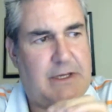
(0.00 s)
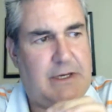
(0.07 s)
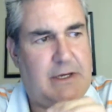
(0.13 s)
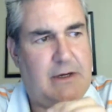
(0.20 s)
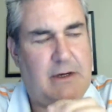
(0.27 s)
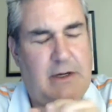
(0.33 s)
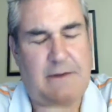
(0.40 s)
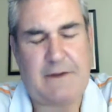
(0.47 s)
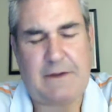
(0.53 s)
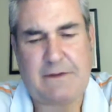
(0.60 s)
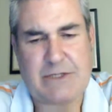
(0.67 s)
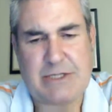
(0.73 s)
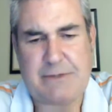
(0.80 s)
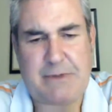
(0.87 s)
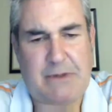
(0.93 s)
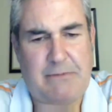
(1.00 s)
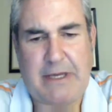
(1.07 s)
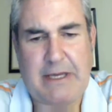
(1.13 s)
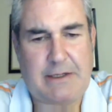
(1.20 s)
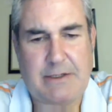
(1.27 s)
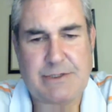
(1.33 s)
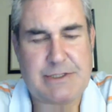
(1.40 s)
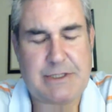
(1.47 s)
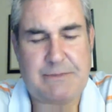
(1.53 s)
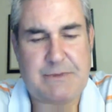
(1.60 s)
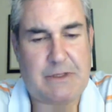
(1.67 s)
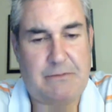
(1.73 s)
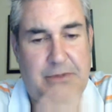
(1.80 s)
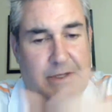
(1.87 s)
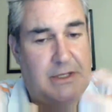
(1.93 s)
there and I think the shipping back or
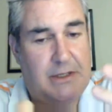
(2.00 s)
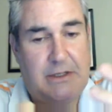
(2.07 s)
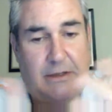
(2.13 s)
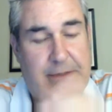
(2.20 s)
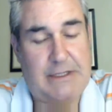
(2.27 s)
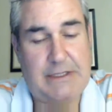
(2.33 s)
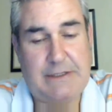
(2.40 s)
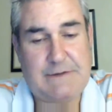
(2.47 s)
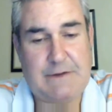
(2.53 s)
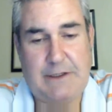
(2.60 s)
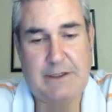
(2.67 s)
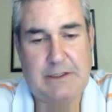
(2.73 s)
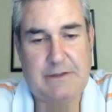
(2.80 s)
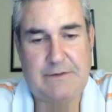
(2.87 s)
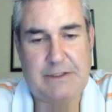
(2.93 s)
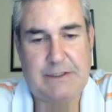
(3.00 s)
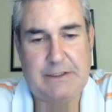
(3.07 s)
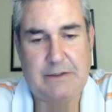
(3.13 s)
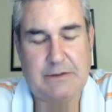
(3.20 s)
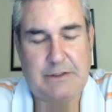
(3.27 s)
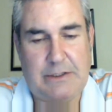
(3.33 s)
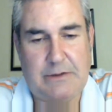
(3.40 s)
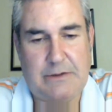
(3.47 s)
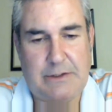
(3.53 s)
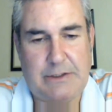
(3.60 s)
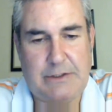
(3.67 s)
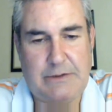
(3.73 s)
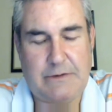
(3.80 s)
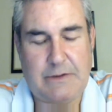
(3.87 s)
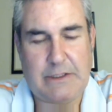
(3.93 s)
something. But I mean, that's a hell of a deal. You know, they're
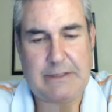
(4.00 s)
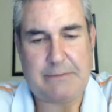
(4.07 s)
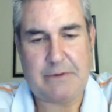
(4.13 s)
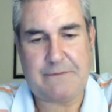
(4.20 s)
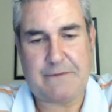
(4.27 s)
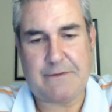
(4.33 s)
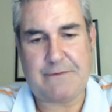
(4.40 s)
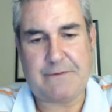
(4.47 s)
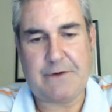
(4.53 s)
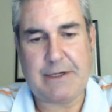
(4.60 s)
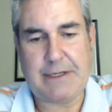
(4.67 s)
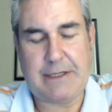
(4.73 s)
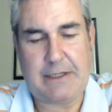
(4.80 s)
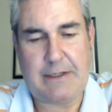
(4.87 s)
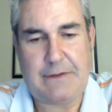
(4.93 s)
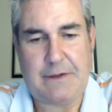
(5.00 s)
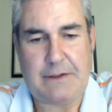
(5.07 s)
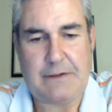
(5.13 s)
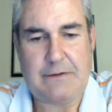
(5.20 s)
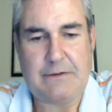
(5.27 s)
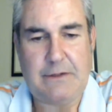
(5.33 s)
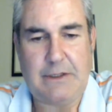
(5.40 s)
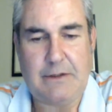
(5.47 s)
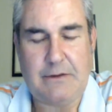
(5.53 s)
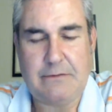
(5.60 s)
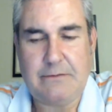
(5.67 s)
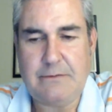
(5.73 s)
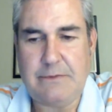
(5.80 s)
going to do the labor for free. And I think, you know,